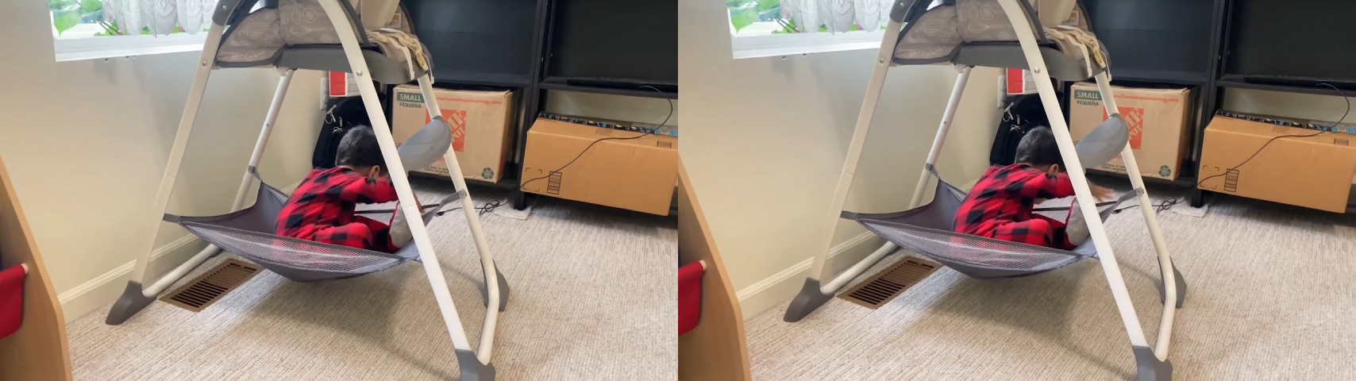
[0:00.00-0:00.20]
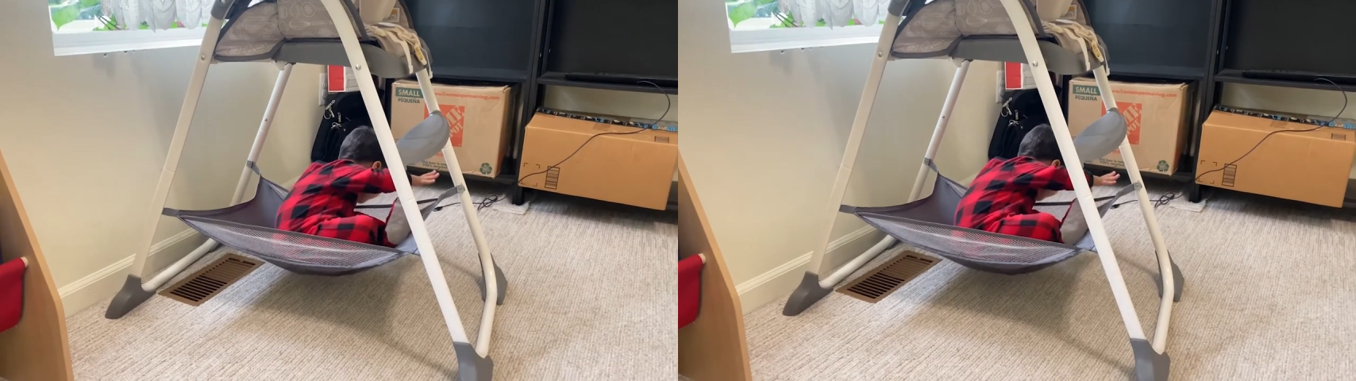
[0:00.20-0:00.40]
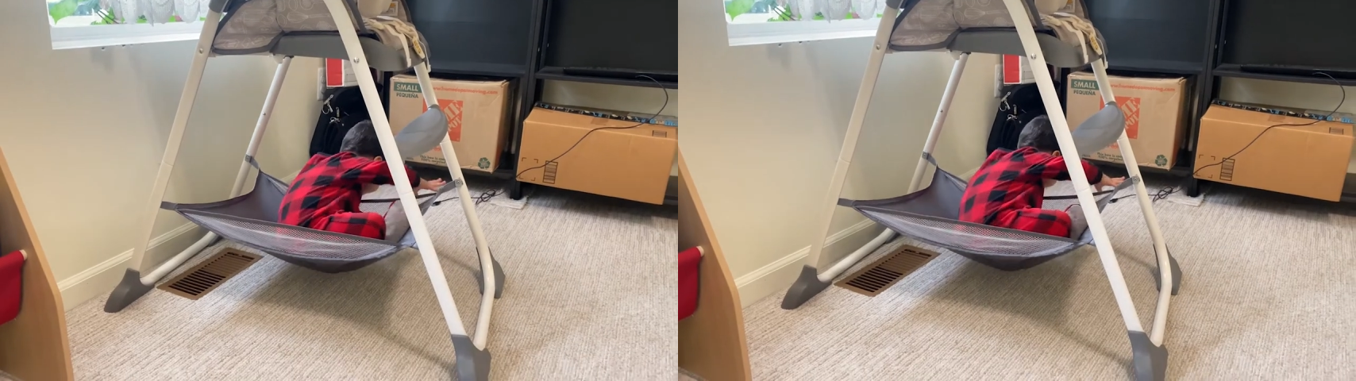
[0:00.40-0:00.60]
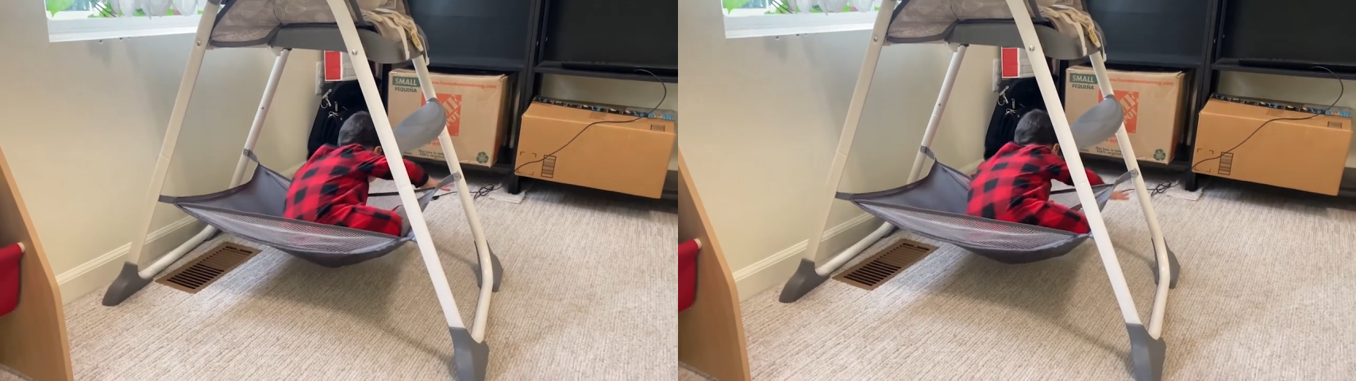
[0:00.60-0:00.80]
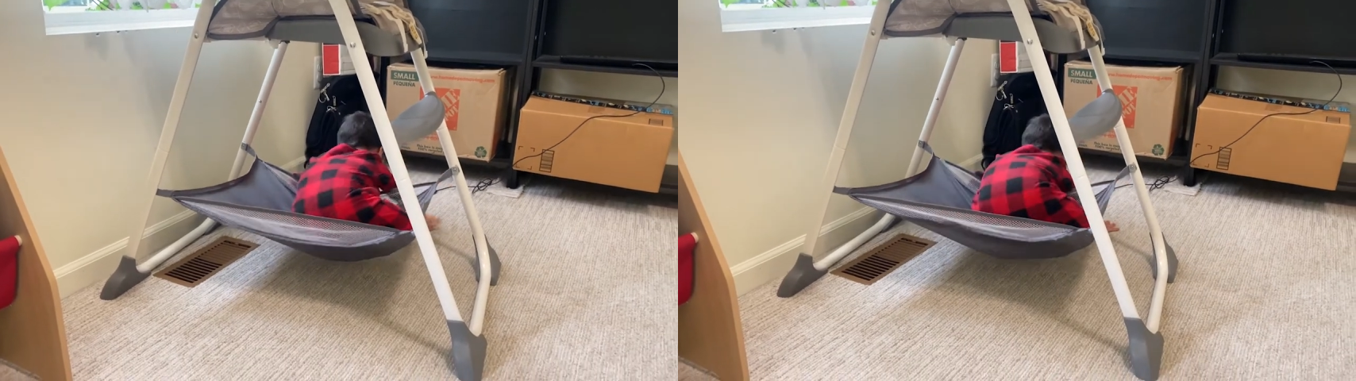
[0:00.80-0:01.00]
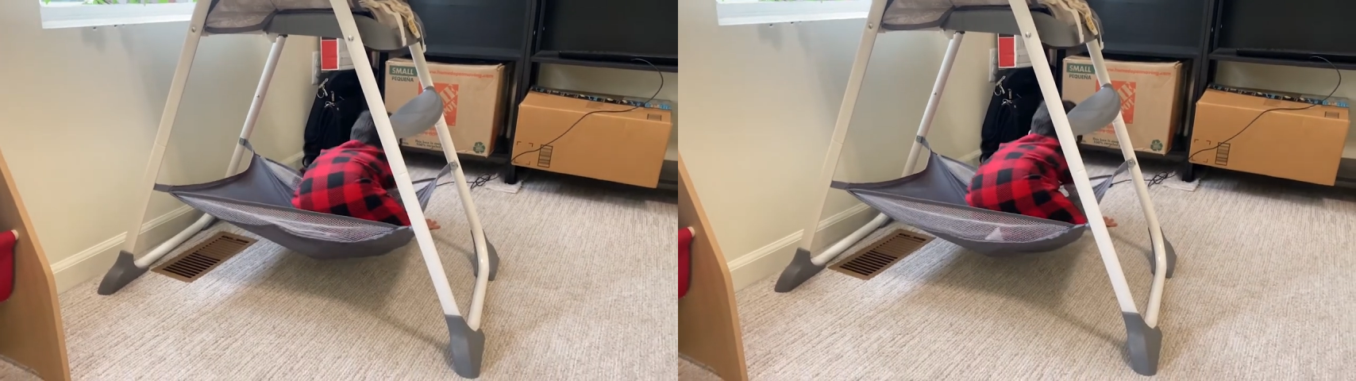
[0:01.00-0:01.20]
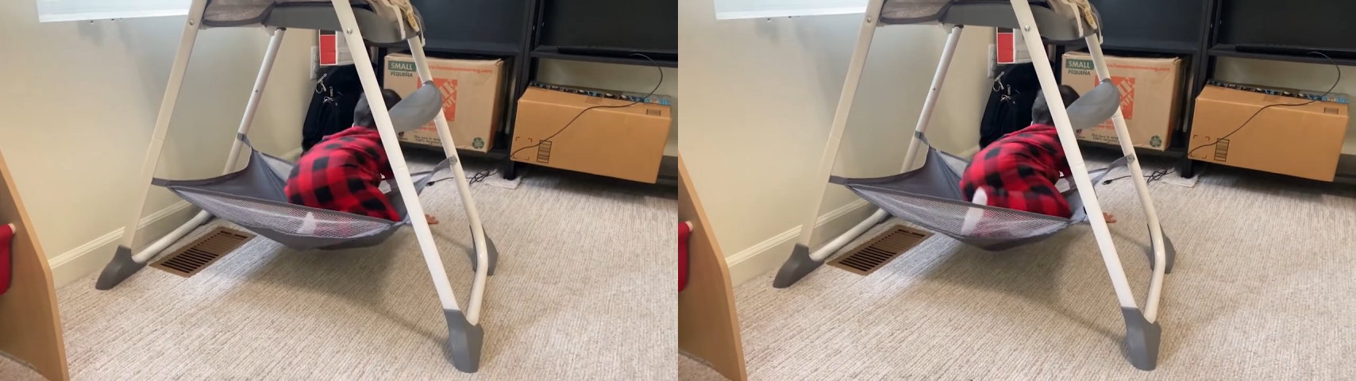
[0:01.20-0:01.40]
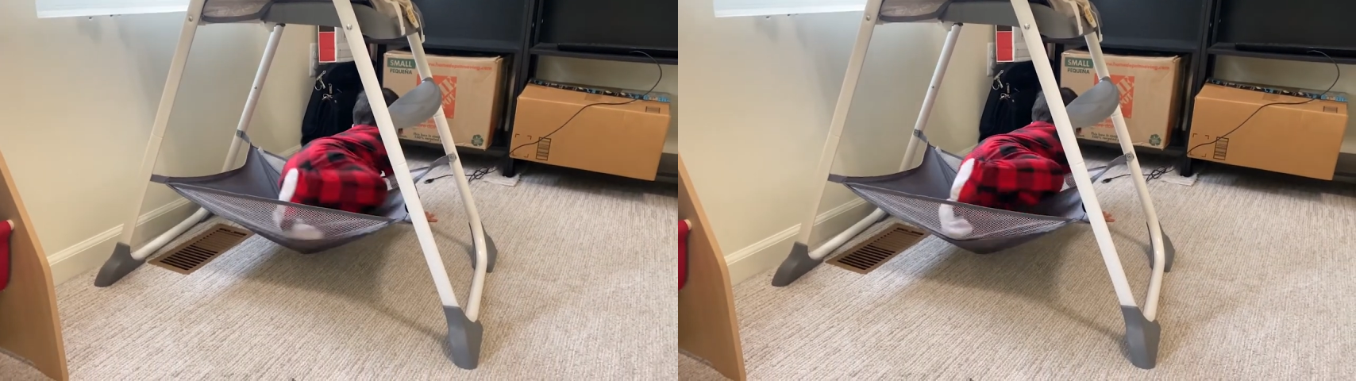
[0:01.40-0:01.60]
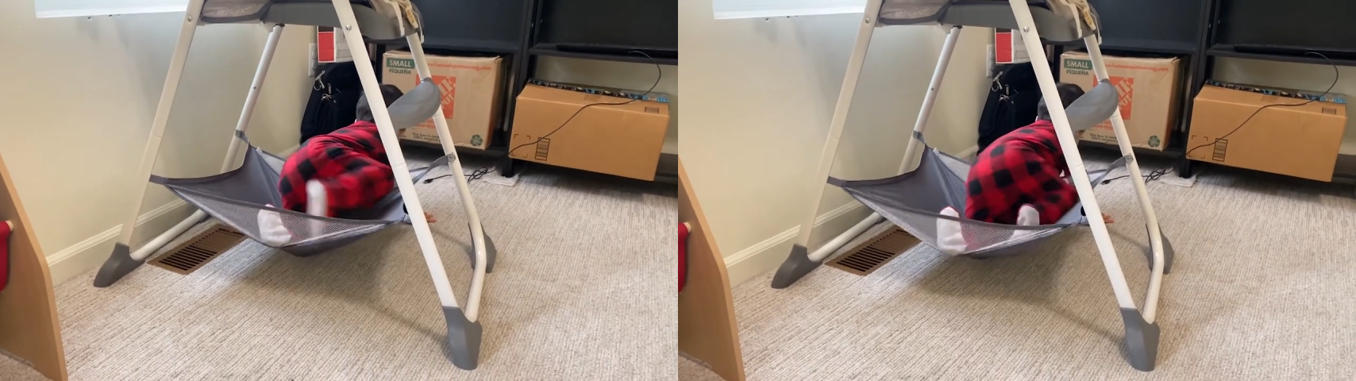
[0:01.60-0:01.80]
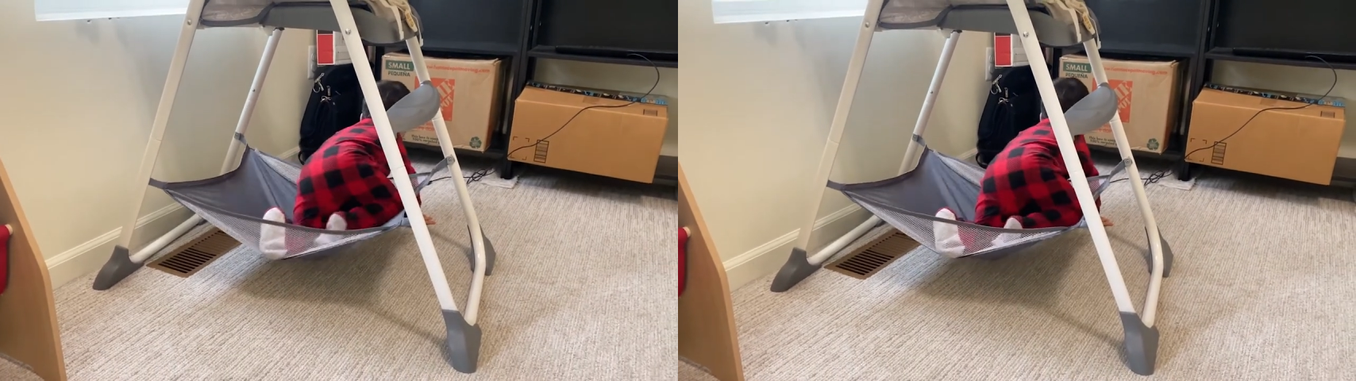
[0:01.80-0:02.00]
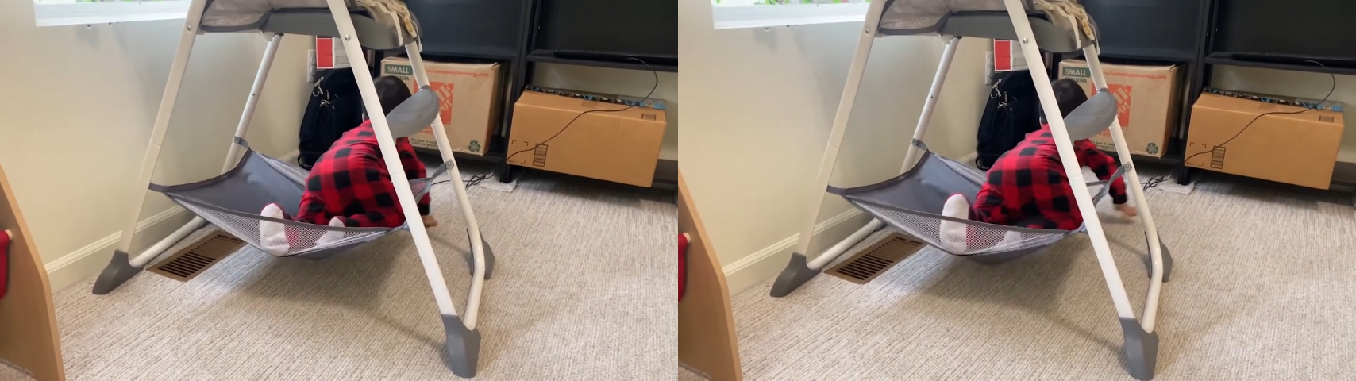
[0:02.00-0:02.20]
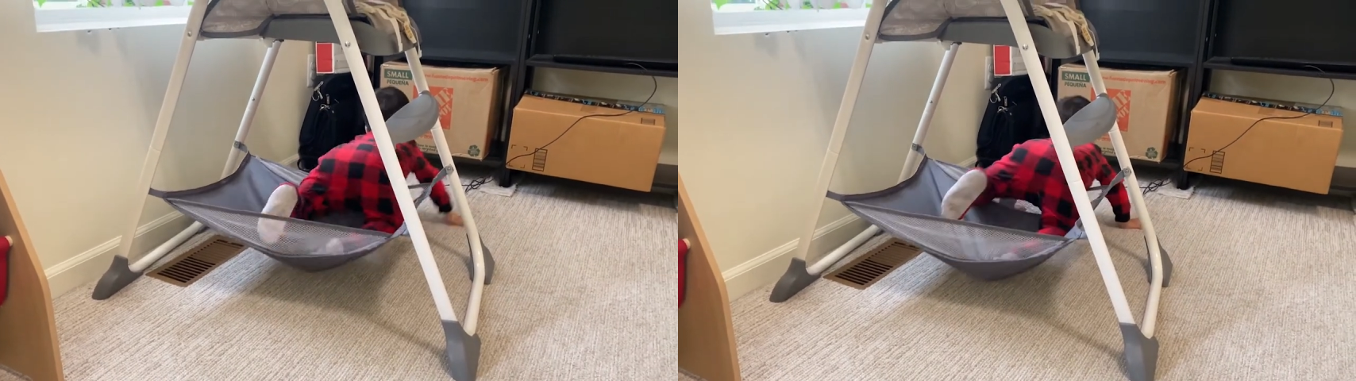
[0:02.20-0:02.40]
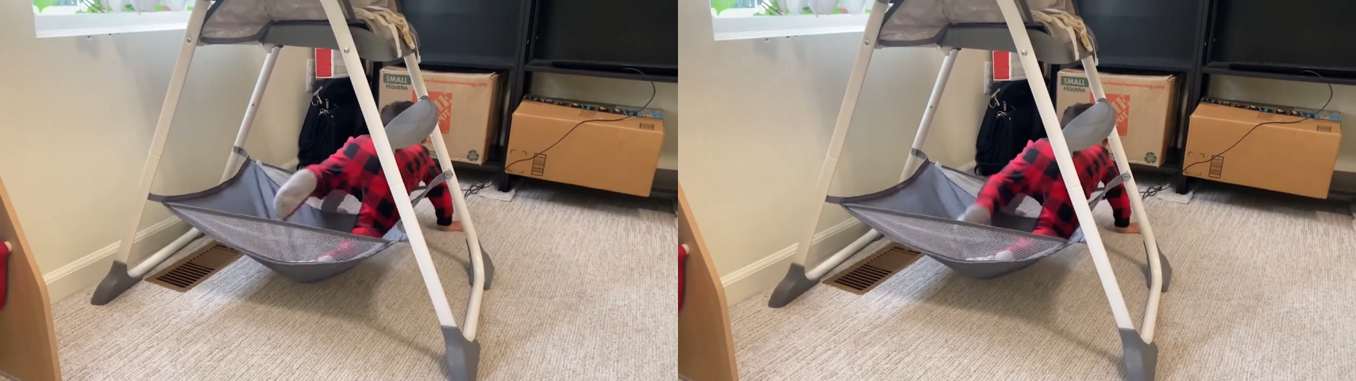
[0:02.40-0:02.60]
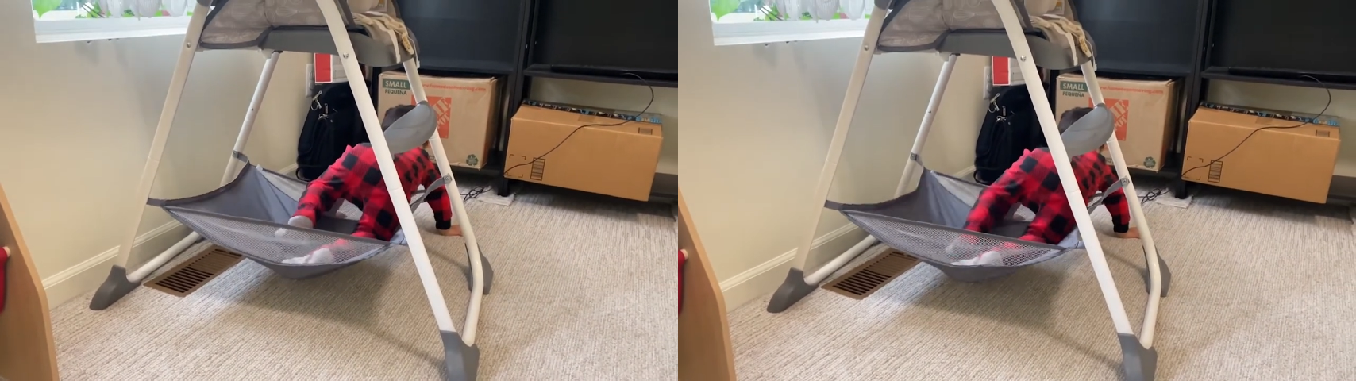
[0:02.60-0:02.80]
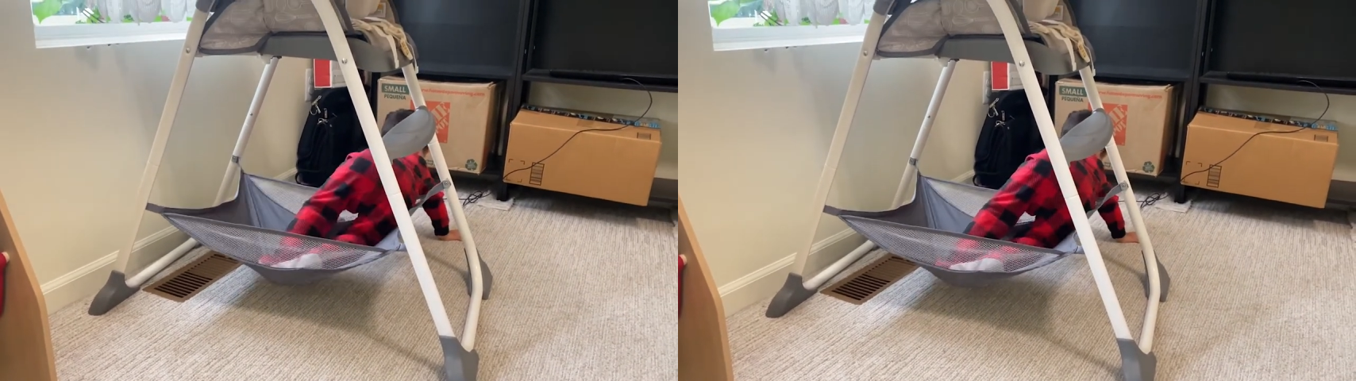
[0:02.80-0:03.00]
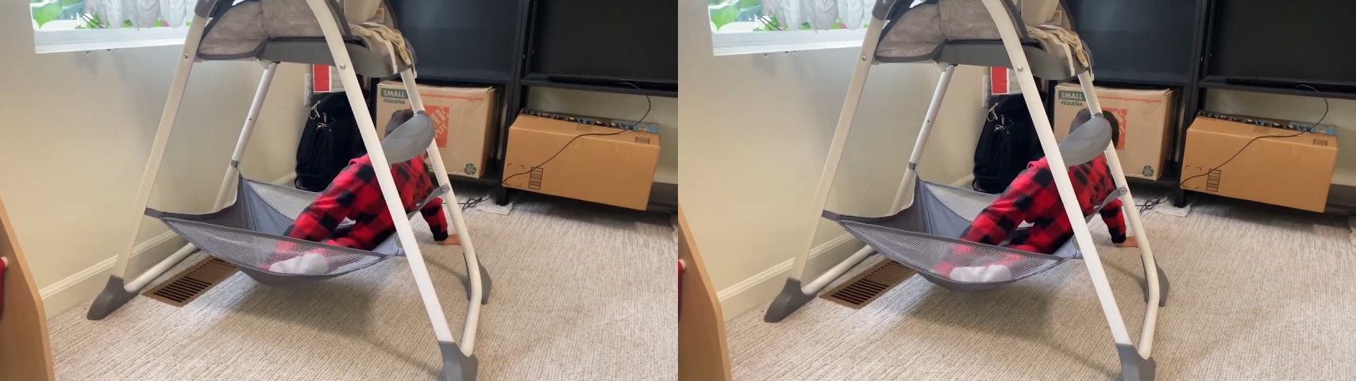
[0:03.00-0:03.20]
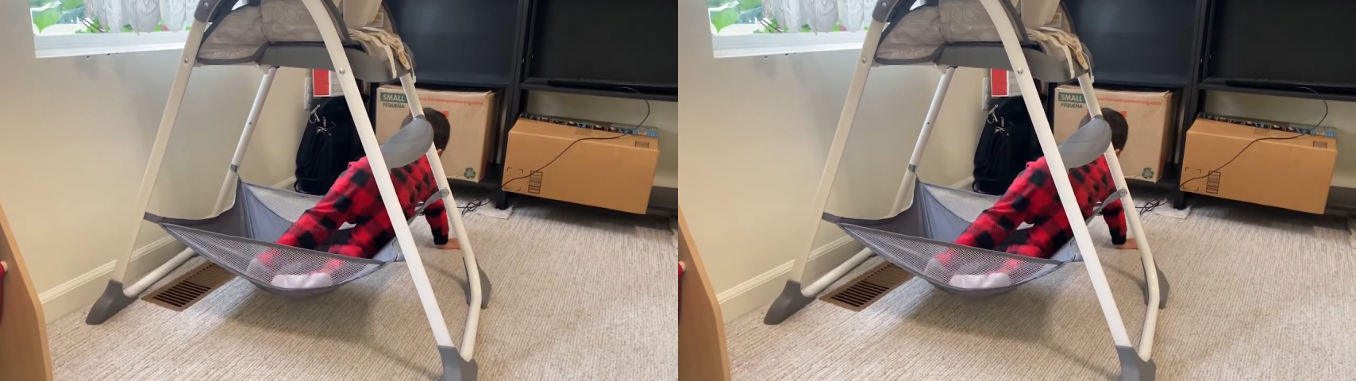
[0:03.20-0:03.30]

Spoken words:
(no speaker visible)